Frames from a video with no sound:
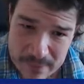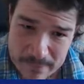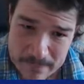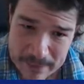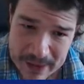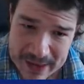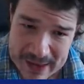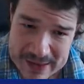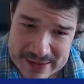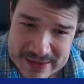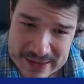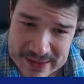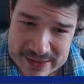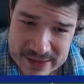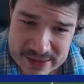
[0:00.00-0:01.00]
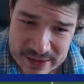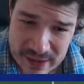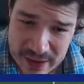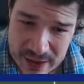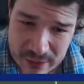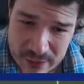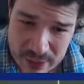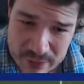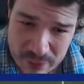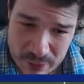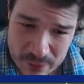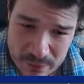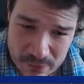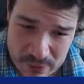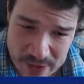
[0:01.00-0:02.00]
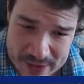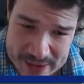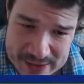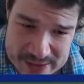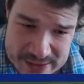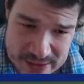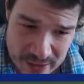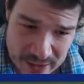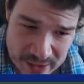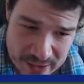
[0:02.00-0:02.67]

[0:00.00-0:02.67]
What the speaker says: plays it into Dyer over on the right. Dyer